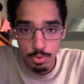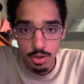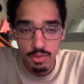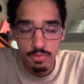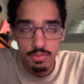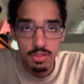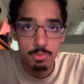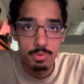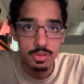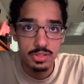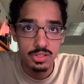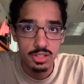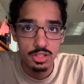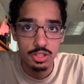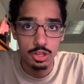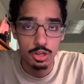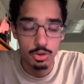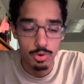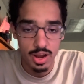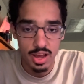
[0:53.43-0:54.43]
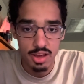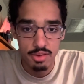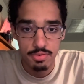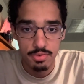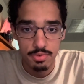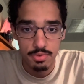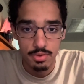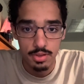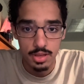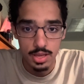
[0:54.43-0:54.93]
of the position graph
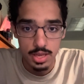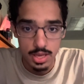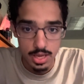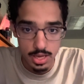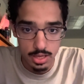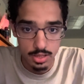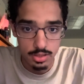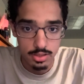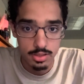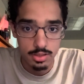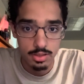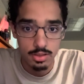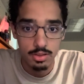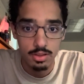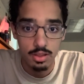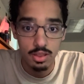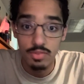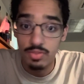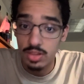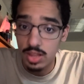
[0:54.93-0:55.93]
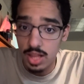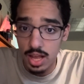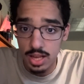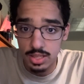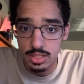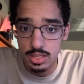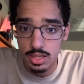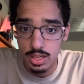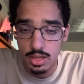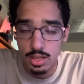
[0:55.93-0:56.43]
is the
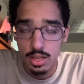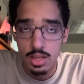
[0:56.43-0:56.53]
velocity.